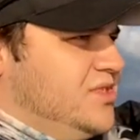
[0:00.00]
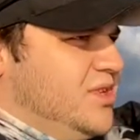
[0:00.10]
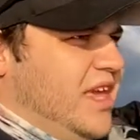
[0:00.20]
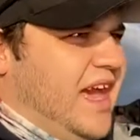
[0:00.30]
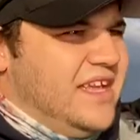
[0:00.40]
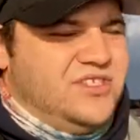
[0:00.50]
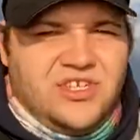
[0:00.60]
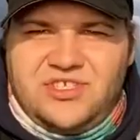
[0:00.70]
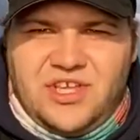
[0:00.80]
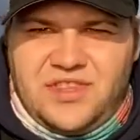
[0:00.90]
so yeah, I
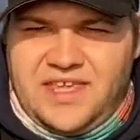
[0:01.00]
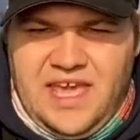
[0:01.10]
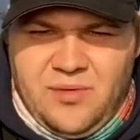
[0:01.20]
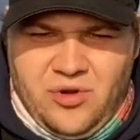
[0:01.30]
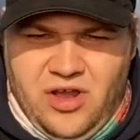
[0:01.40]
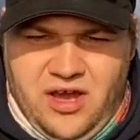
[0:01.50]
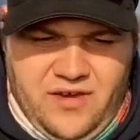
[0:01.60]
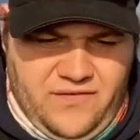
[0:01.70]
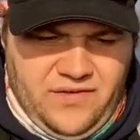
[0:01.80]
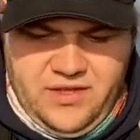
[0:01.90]
just shut the camera
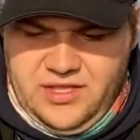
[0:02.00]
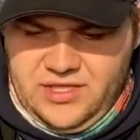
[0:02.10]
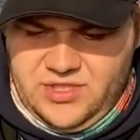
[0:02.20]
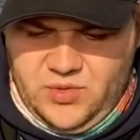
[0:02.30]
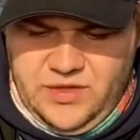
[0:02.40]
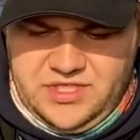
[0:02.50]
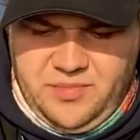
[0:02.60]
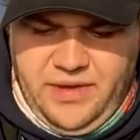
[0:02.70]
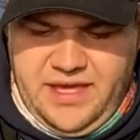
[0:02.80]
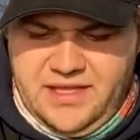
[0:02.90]
off, switched
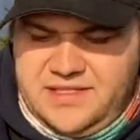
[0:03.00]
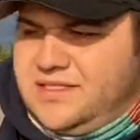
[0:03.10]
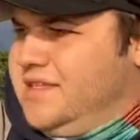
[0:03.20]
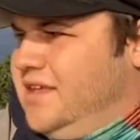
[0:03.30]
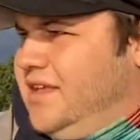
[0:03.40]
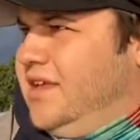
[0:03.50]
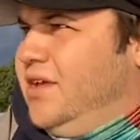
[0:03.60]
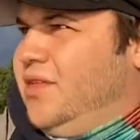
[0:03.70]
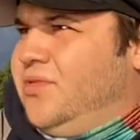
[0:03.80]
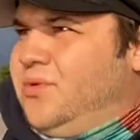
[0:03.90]
baits,
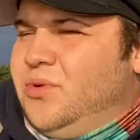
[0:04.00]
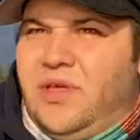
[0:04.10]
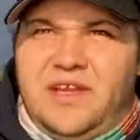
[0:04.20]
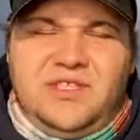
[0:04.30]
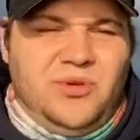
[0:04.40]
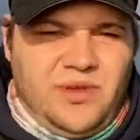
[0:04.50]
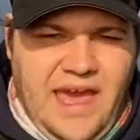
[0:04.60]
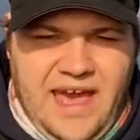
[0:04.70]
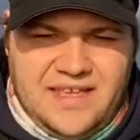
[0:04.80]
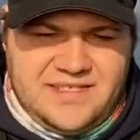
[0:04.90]
threw like two
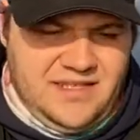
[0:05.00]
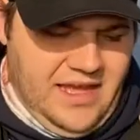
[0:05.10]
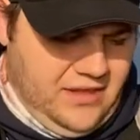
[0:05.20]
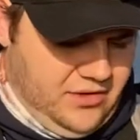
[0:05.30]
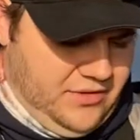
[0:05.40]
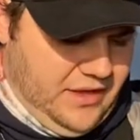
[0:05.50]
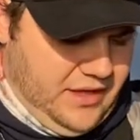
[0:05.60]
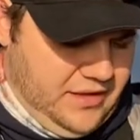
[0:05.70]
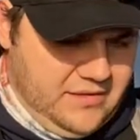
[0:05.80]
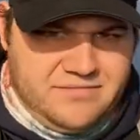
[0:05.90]
casts in that little
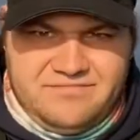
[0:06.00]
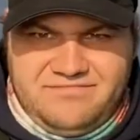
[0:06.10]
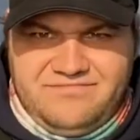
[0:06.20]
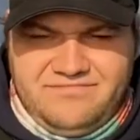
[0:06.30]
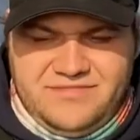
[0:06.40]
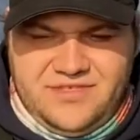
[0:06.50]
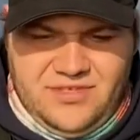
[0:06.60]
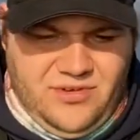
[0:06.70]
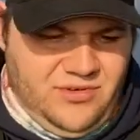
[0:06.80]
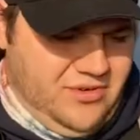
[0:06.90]
thing.
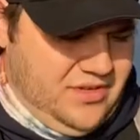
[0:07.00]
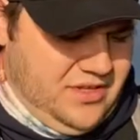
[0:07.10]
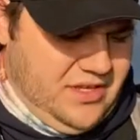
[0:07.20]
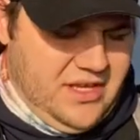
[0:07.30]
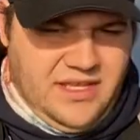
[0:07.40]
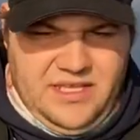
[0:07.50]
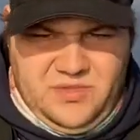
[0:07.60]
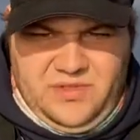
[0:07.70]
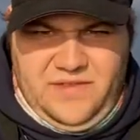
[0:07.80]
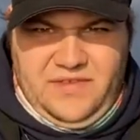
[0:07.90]
So guess
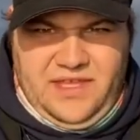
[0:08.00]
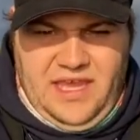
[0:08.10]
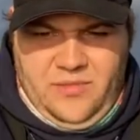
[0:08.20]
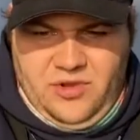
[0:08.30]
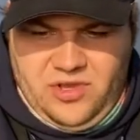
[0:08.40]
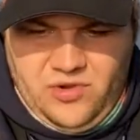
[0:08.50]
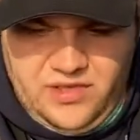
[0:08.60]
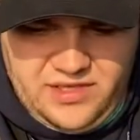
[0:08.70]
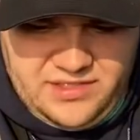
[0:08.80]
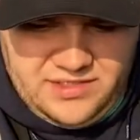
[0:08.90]
we'll leave the camera
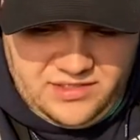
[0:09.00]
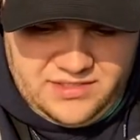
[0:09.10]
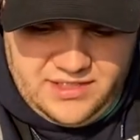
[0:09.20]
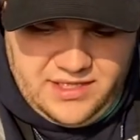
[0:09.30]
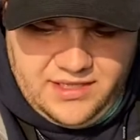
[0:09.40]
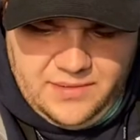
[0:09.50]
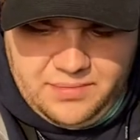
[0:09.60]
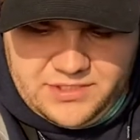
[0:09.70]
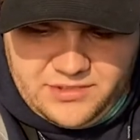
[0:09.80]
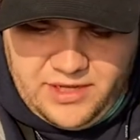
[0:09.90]
going because it looks like a
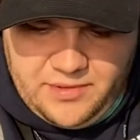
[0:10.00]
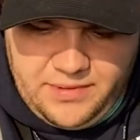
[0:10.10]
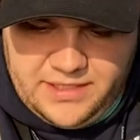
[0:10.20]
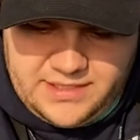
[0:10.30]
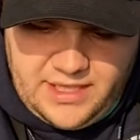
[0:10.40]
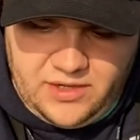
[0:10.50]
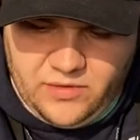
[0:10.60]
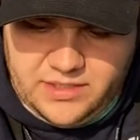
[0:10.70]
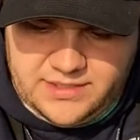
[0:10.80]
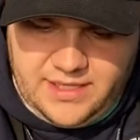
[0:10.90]
lipless crankbait's kind of
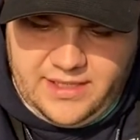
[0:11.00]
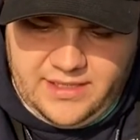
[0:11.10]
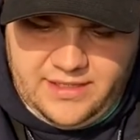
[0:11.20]
where it's at.